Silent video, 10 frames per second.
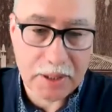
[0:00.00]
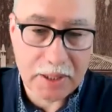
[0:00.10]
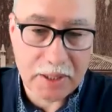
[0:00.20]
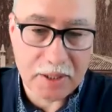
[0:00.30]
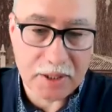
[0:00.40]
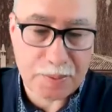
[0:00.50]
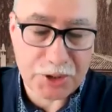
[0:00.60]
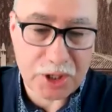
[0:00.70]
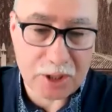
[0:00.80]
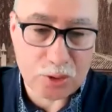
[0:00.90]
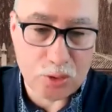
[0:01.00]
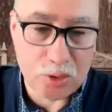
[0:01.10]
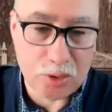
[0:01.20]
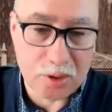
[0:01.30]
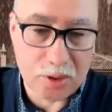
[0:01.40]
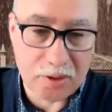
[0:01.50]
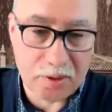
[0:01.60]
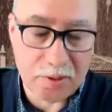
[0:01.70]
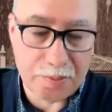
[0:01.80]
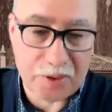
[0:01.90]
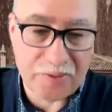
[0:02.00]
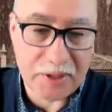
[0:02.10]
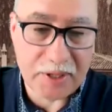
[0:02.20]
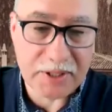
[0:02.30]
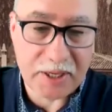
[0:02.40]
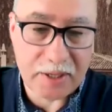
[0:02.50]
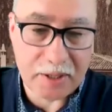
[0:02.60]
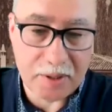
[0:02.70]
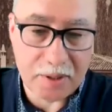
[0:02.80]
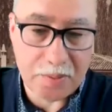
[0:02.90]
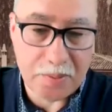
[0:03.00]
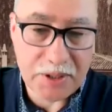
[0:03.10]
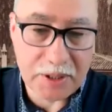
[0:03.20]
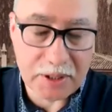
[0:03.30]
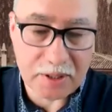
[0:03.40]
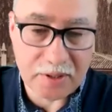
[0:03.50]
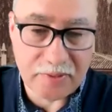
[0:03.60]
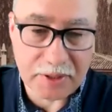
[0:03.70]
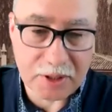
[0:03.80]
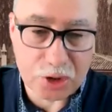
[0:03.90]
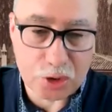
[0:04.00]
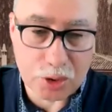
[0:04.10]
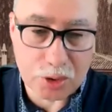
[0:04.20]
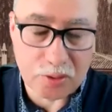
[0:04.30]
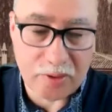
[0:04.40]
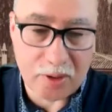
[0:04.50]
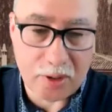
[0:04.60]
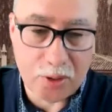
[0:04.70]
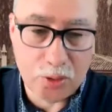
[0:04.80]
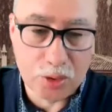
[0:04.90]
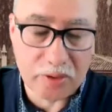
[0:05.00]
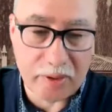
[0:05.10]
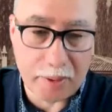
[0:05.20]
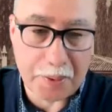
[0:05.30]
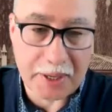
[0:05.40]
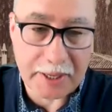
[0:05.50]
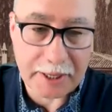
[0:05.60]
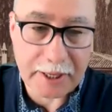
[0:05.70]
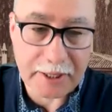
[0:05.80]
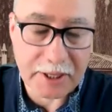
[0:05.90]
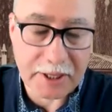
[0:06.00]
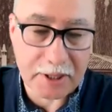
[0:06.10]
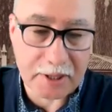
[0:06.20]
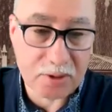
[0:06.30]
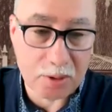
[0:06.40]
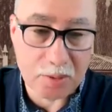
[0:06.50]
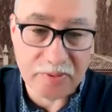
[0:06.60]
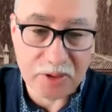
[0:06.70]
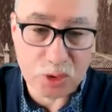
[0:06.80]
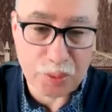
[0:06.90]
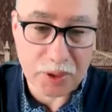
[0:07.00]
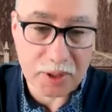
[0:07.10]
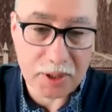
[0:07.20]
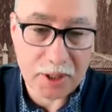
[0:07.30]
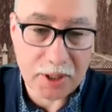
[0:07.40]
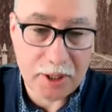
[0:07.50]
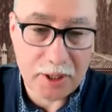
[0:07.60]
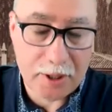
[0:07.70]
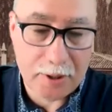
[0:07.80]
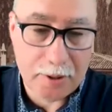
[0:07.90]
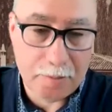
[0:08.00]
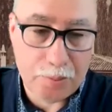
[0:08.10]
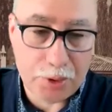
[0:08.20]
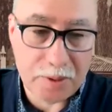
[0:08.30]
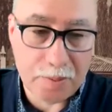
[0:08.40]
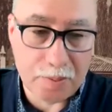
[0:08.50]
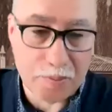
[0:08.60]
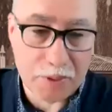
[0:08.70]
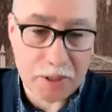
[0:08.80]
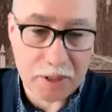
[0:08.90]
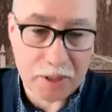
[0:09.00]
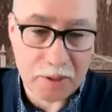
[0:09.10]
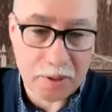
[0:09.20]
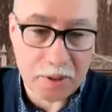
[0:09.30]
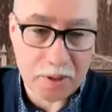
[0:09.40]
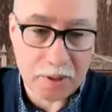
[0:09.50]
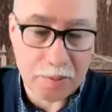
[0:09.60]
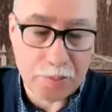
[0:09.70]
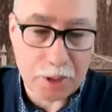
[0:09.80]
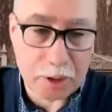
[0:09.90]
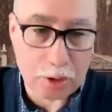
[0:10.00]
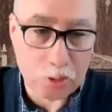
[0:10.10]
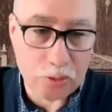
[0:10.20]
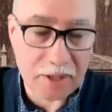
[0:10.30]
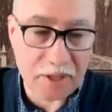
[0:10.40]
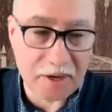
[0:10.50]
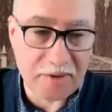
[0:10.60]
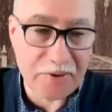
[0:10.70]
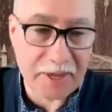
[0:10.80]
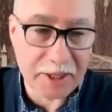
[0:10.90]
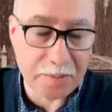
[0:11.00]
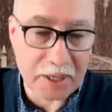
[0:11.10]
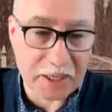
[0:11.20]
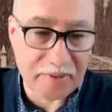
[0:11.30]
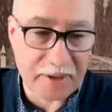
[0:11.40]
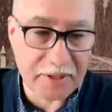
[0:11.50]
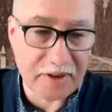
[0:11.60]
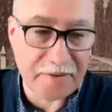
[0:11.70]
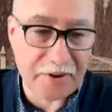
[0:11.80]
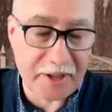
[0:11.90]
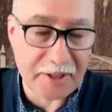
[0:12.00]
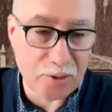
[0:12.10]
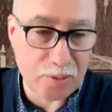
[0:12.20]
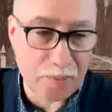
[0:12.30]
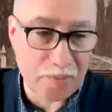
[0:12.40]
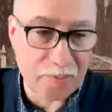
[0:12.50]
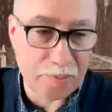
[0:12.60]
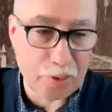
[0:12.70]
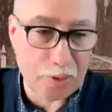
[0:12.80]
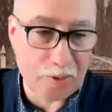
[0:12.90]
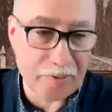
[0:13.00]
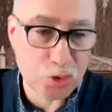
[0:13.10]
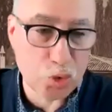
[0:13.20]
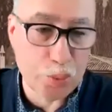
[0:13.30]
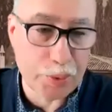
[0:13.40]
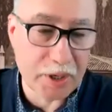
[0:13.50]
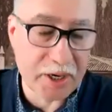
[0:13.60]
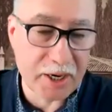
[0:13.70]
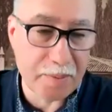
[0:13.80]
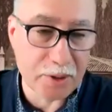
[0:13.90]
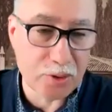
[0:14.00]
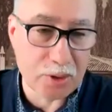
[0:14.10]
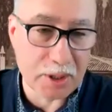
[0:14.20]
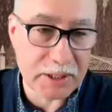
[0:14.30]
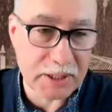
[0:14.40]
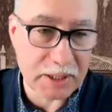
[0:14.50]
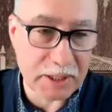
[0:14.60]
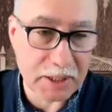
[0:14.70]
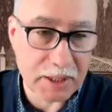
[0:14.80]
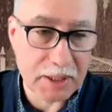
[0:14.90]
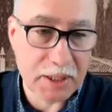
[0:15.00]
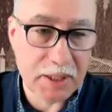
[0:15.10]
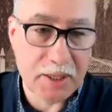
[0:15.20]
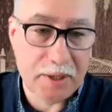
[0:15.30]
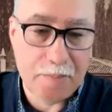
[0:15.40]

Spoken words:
initially conducted this meeting on February 26th, which I mentioned in my speech. Then they boycotted the referendum, the so-called referendum on Crimea joining Russia.